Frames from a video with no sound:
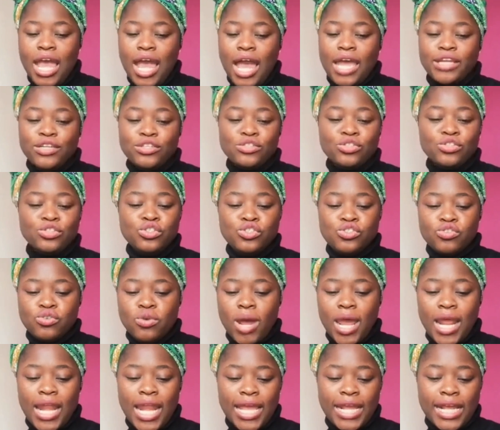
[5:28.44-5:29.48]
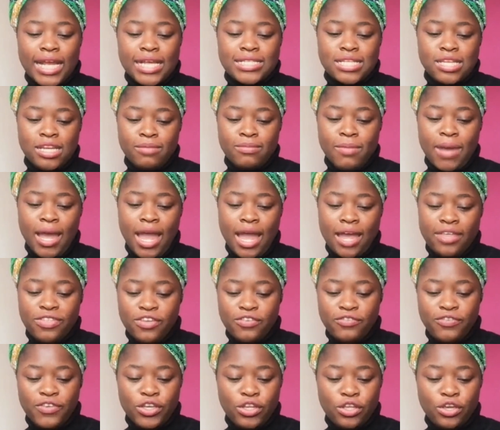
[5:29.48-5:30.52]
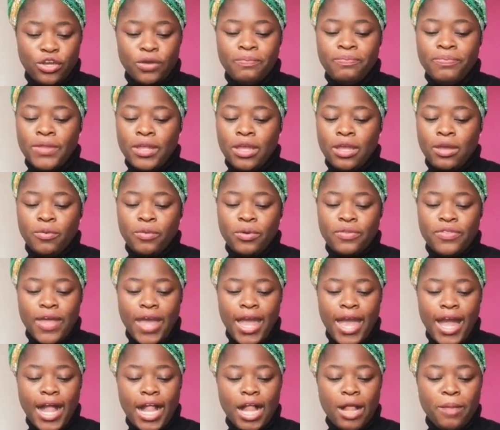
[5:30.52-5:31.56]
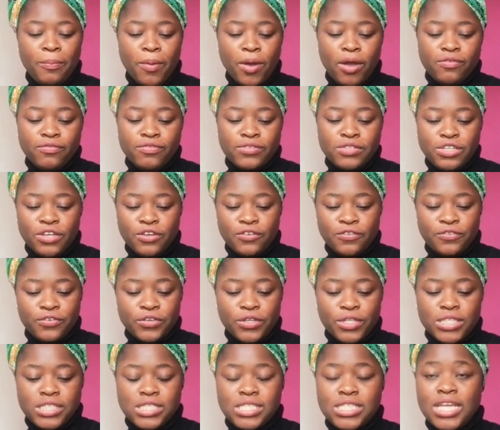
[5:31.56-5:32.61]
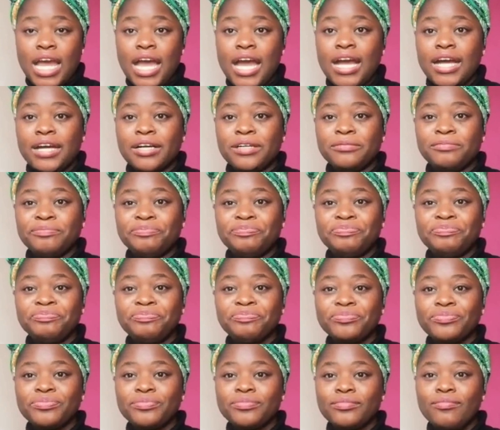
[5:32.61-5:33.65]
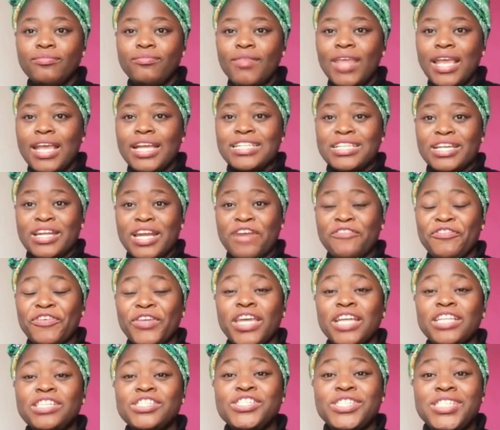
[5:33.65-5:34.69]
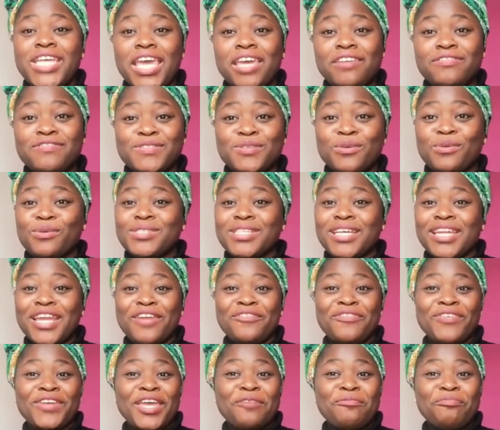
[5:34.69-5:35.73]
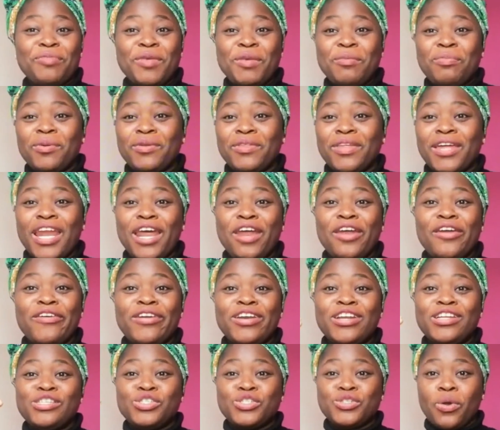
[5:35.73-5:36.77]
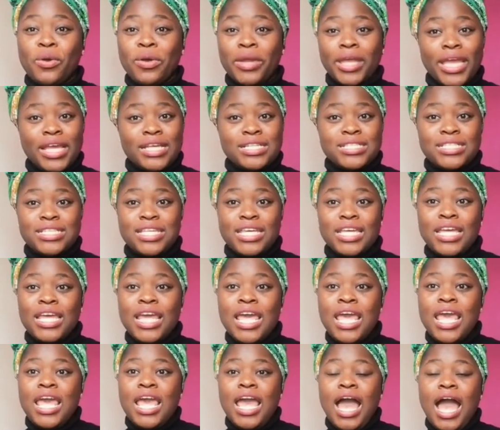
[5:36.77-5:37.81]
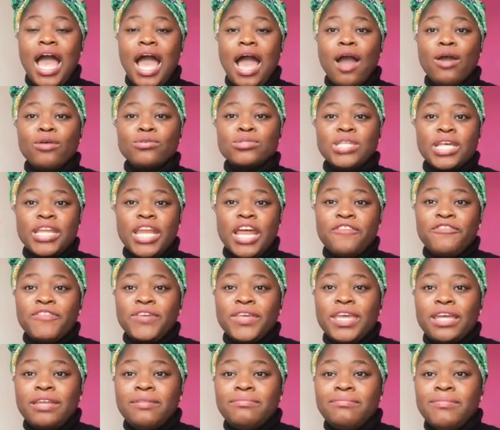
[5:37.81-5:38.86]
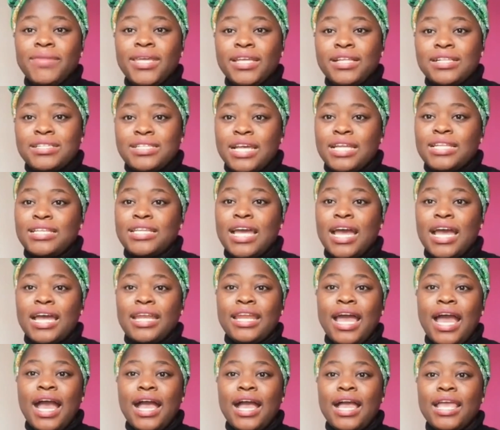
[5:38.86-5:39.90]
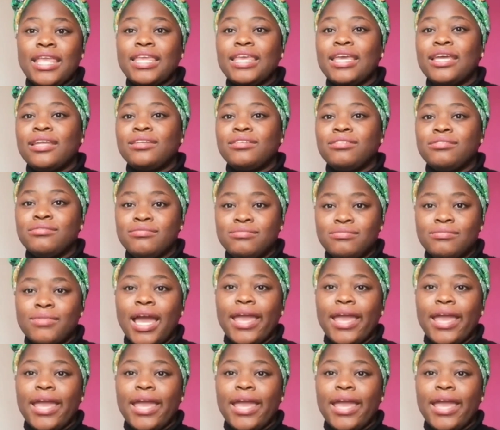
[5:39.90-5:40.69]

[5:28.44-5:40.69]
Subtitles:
I do try, like I said in my other video, with the help of different South African chefs or South African people that are really showcasing how South African meals are done. I can